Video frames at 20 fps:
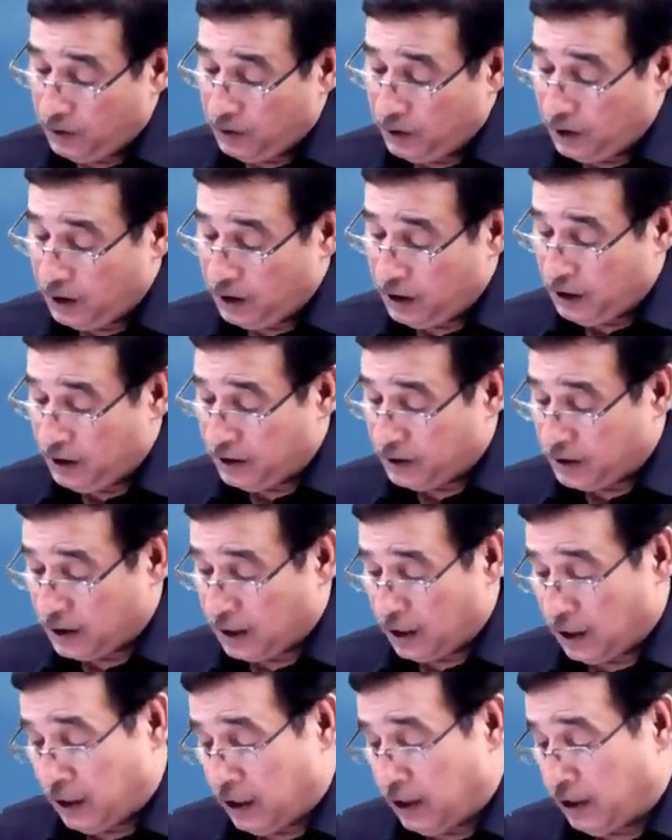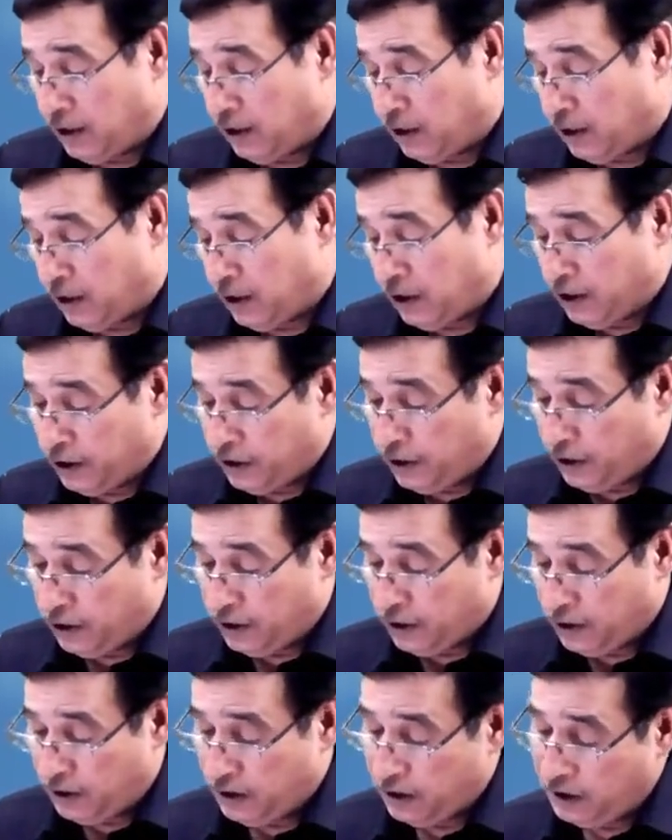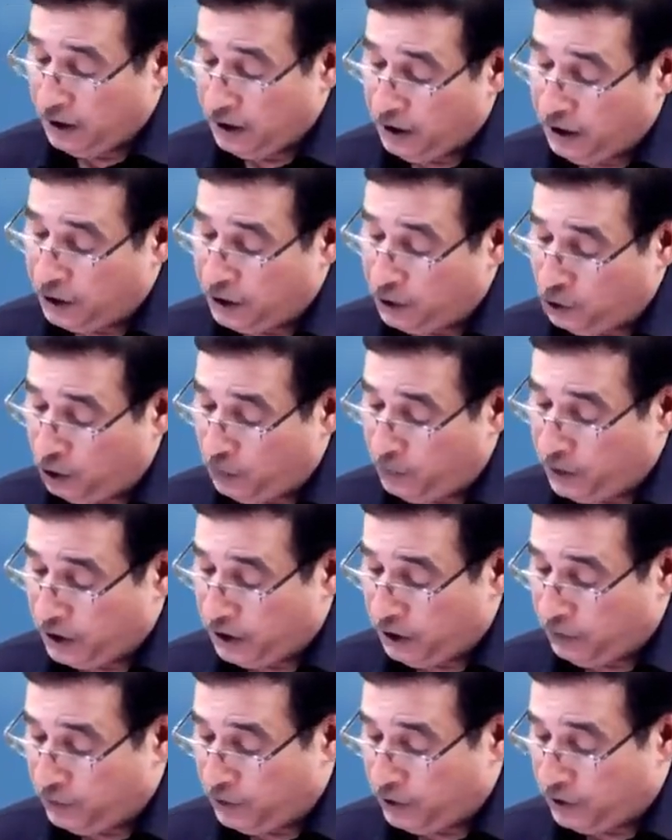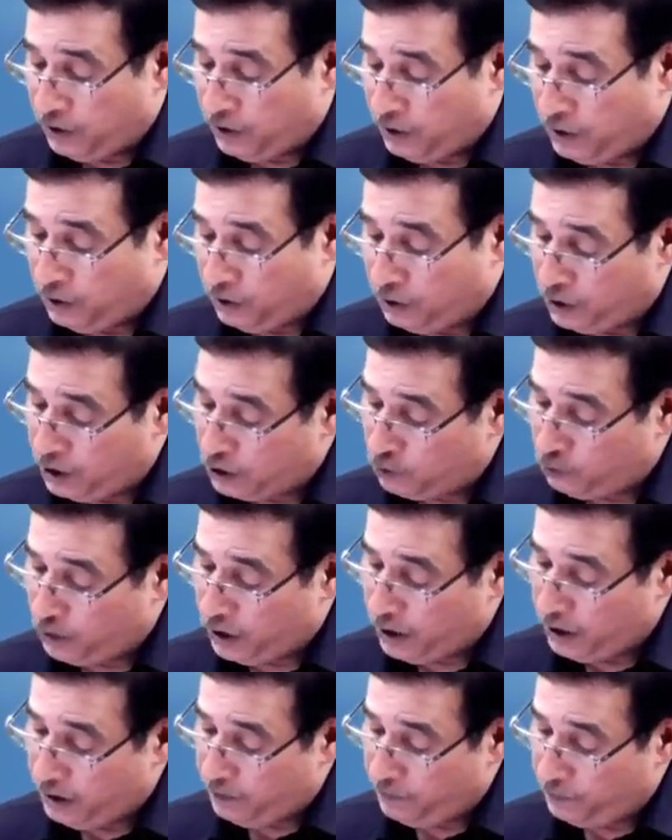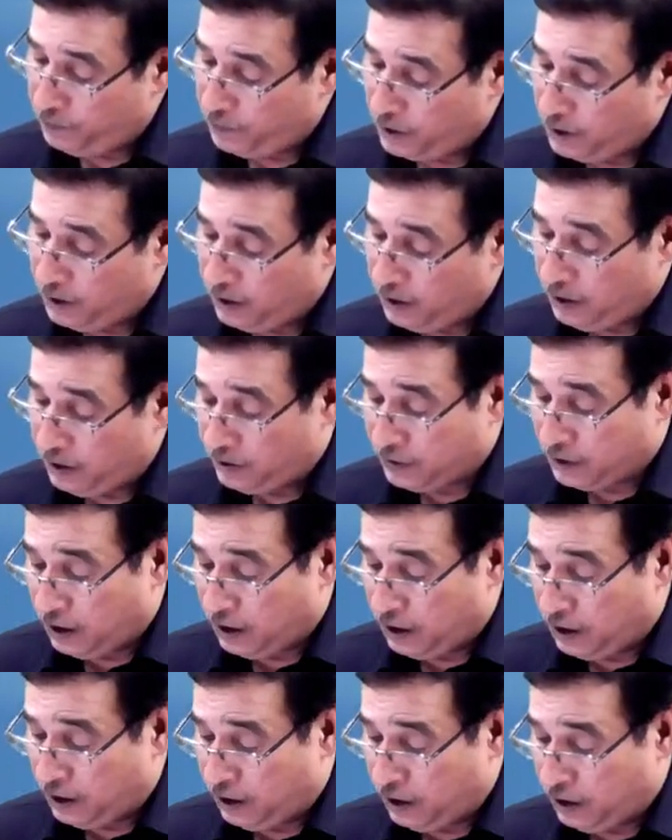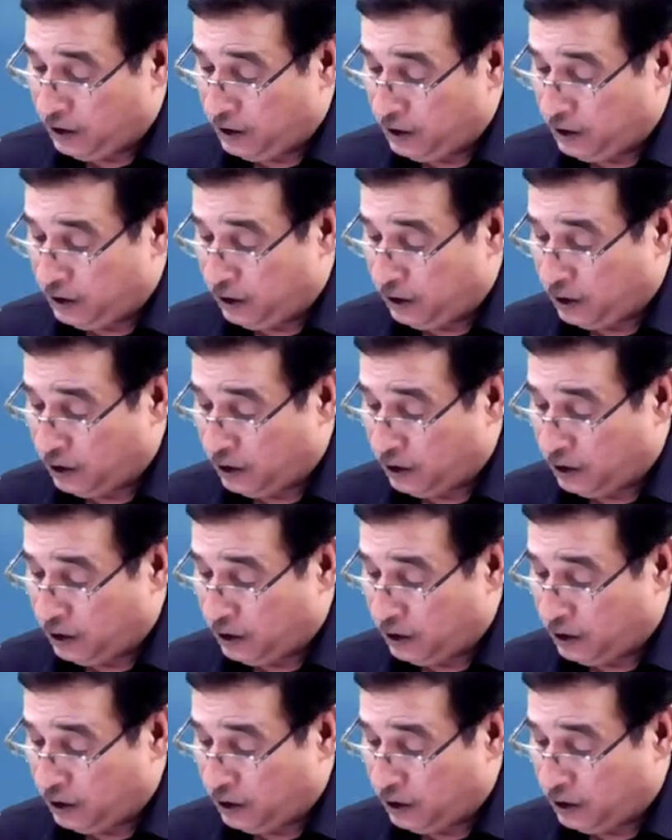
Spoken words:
is unearned. It could be given this way, is unearned,